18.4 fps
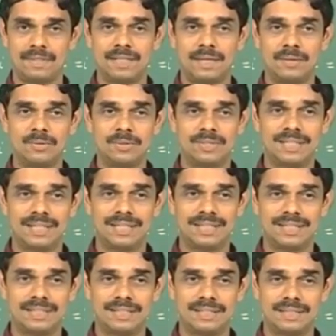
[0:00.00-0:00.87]
sounds,
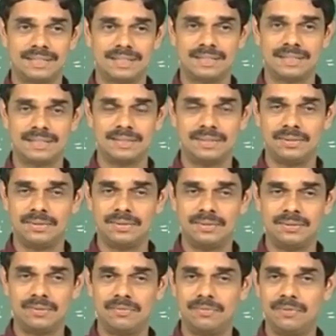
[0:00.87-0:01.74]
and, and you,
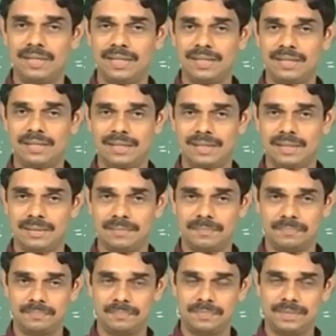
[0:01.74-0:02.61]
you will feel uh,
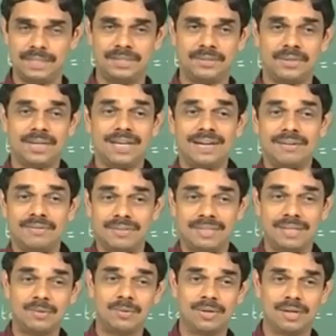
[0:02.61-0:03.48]
that you really have to
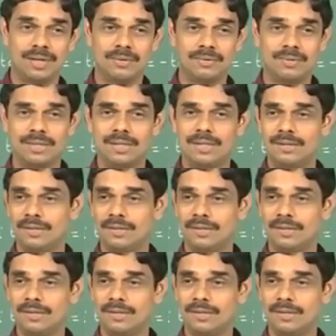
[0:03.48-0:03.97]
shout loud.